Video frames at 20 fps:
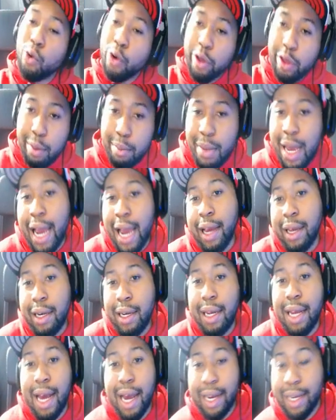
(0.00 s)
are in the back of the
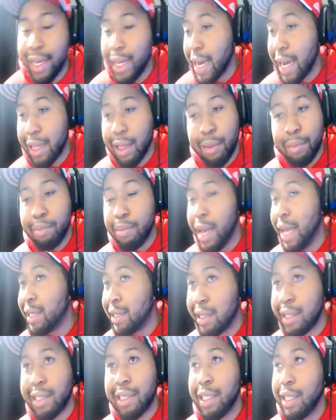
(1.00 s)
line, they got the
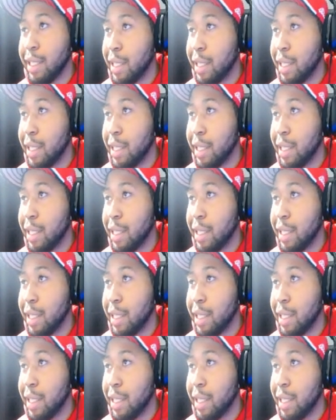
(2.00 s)
best